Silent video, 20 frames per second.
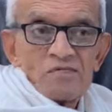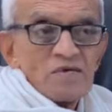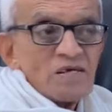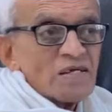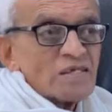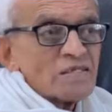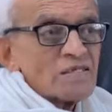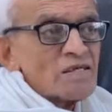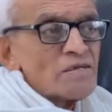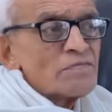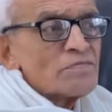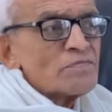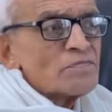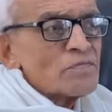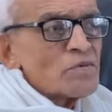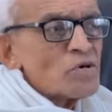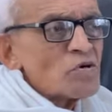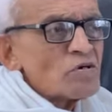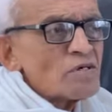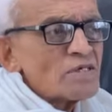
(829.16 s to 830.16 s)
We are the
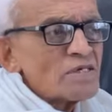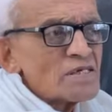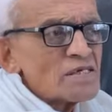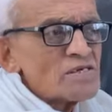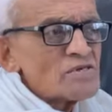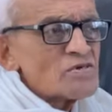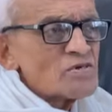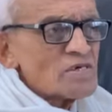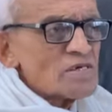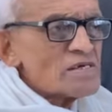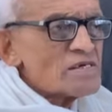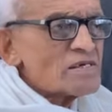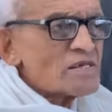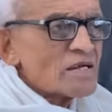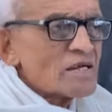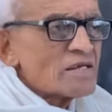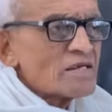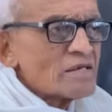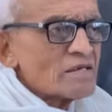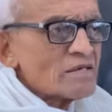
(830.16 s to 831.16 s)
immortal
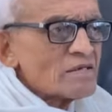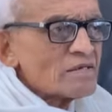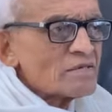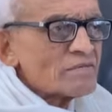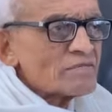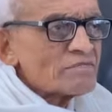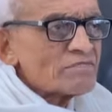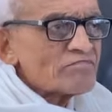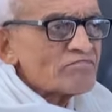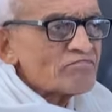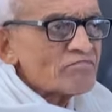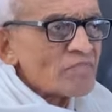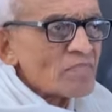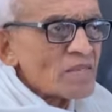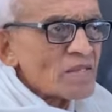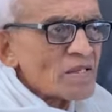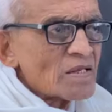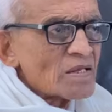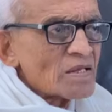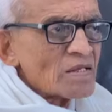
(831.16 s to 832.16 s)
children.
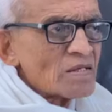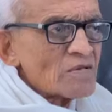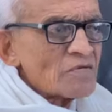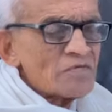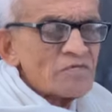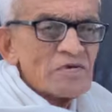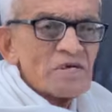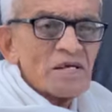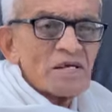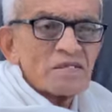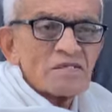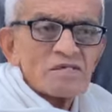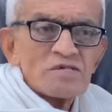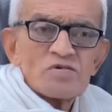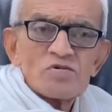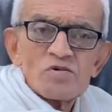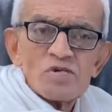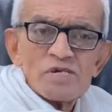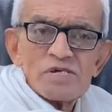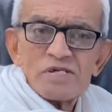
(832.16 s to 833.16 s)
We are
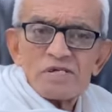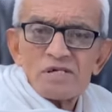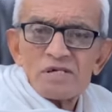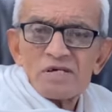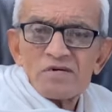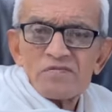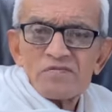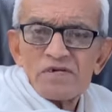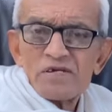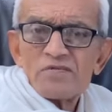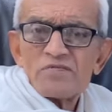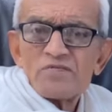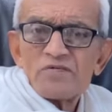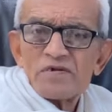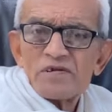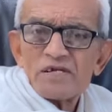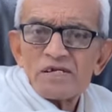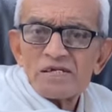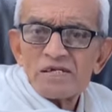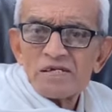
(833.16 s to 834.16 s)
the children of
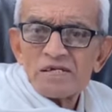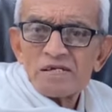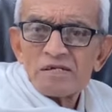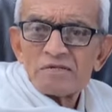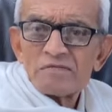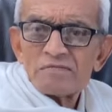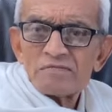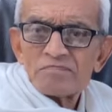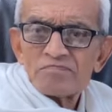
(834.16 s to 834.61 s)
infinity.